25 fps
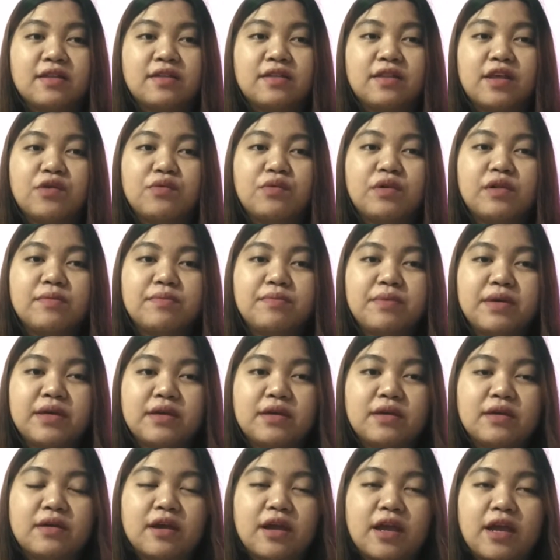they will be
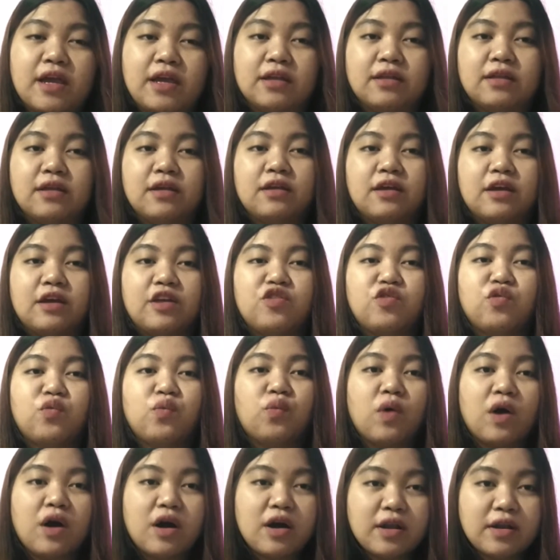created
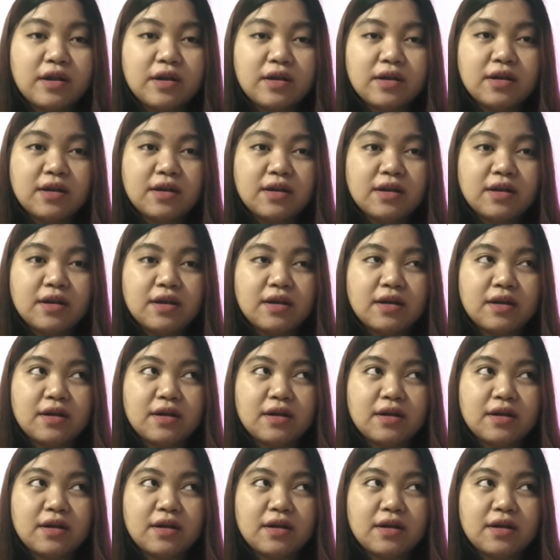in one